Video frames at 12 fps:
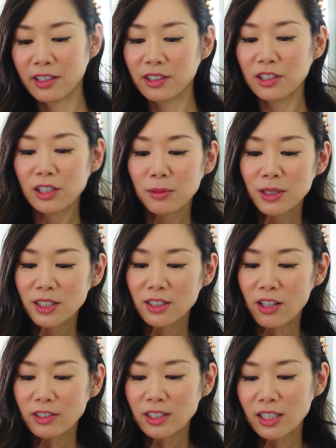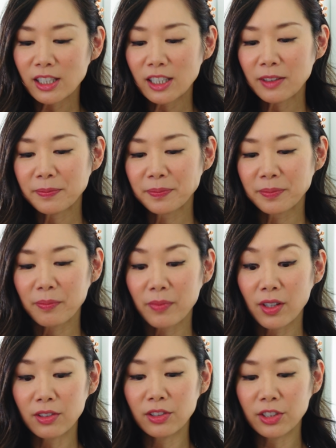A little bit salty,
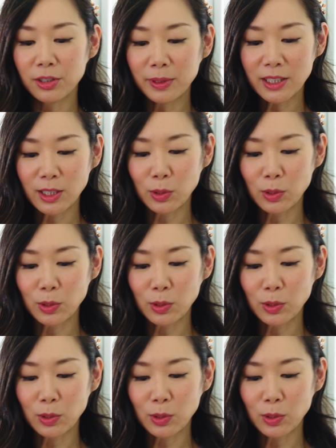a little bit